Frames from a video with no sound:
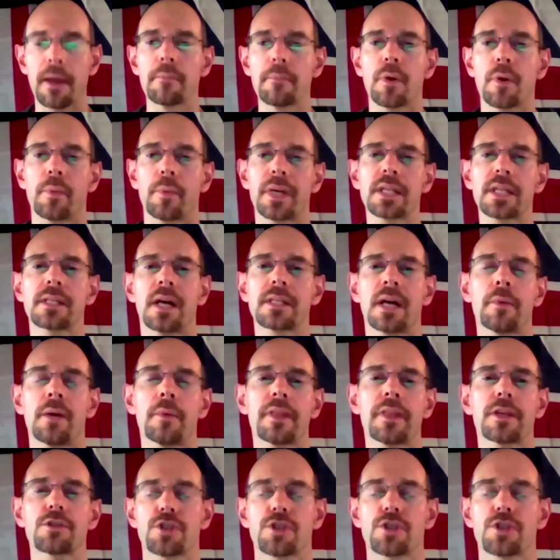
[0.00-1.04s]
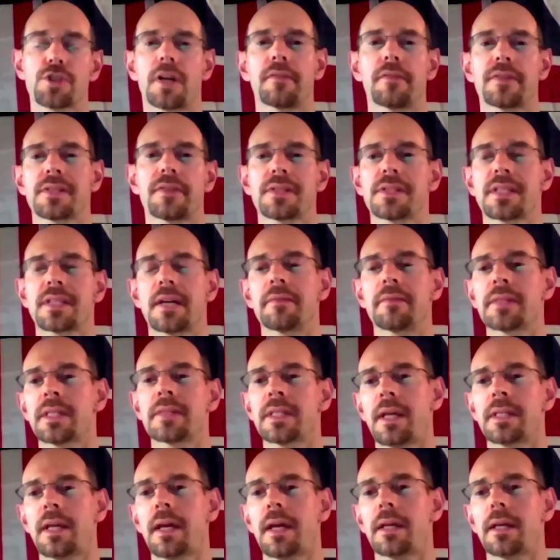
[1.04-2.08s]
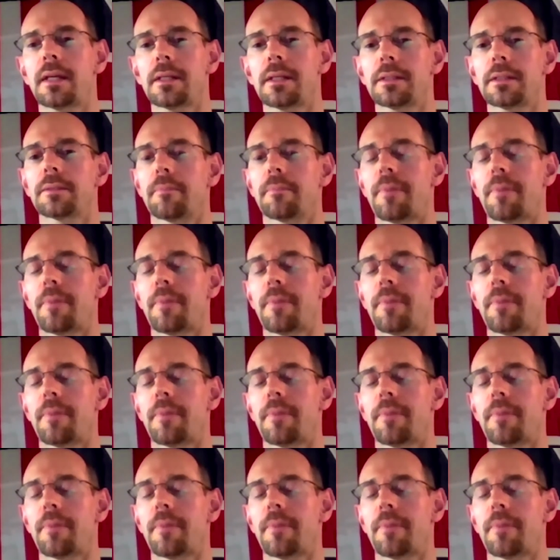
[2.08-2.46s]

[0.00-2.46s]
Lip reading: But when he's done with his service in 1780s,